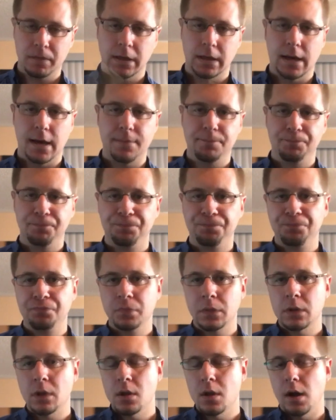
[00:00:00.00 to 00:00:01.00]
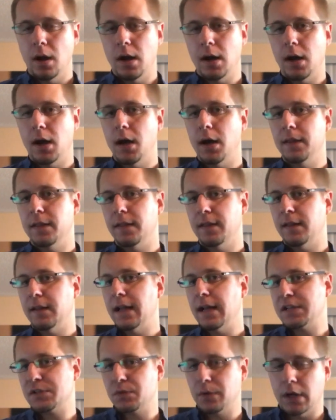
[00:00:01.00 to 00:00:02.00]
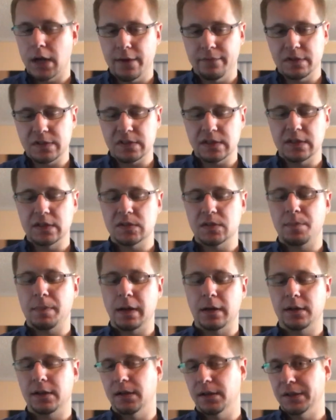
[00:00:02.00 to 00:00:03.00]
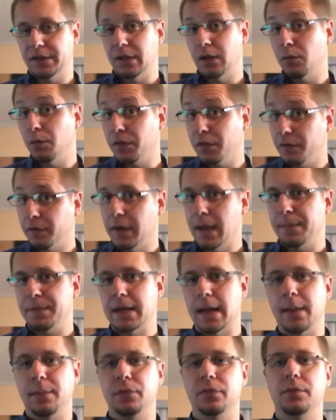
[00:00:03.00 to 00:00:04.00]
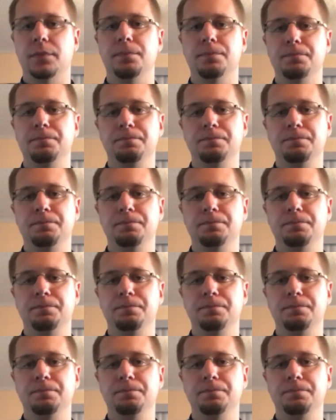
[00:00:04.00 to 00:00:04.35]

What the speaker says: Okay, And then the next one obviously is the paradiddle diddle with the flam taps.